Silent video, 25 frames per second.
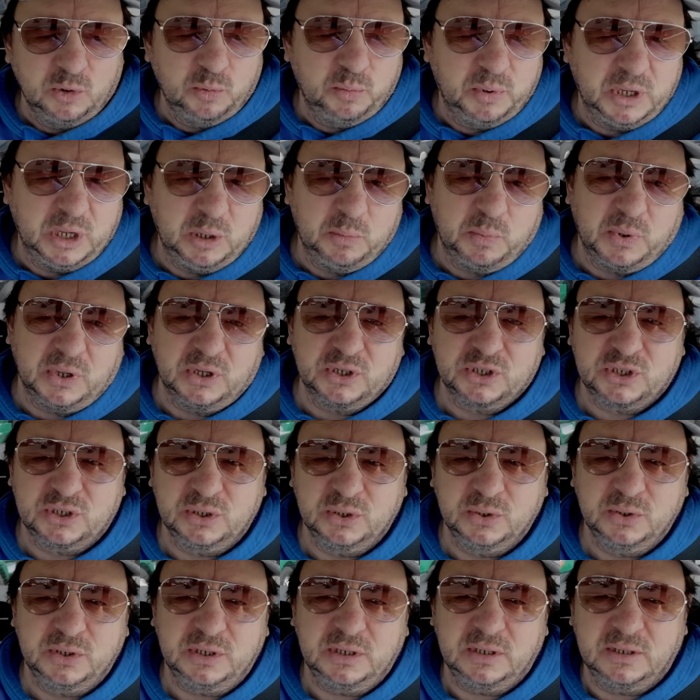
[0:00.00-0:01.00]
People
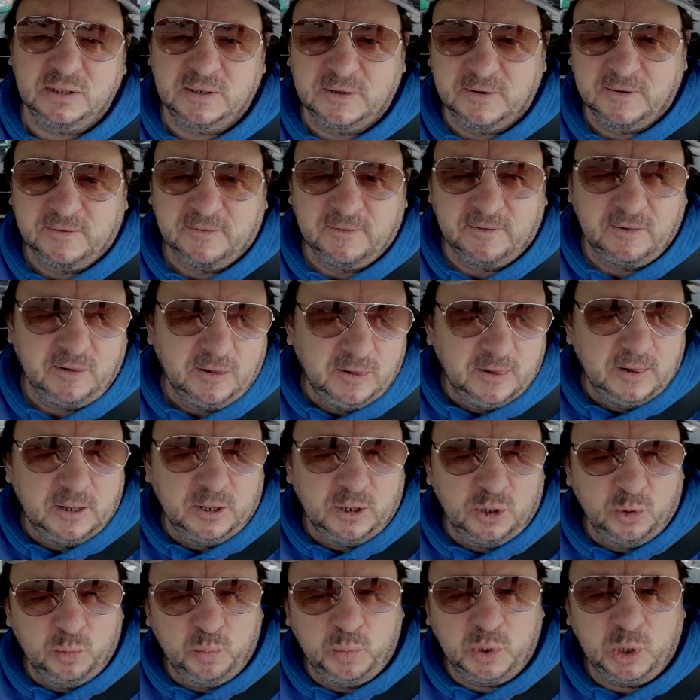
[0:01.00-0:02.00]
shooting.
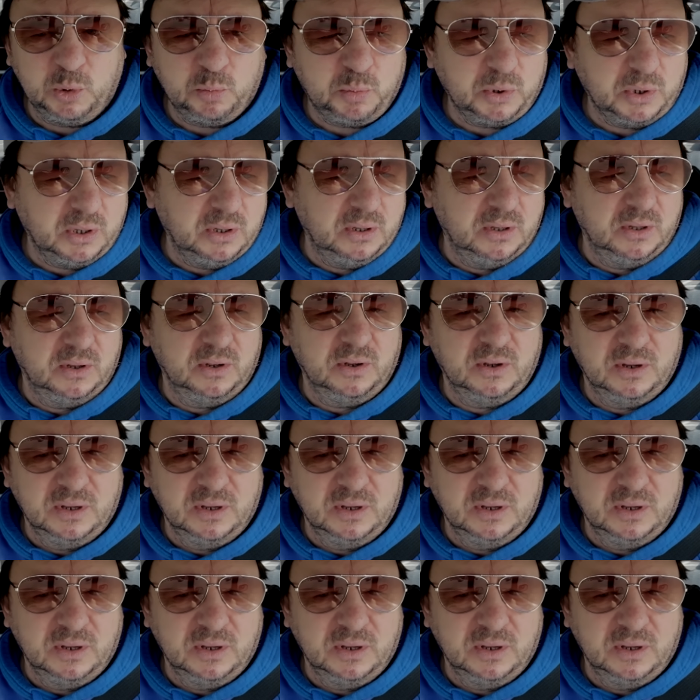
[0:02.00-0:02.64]
People,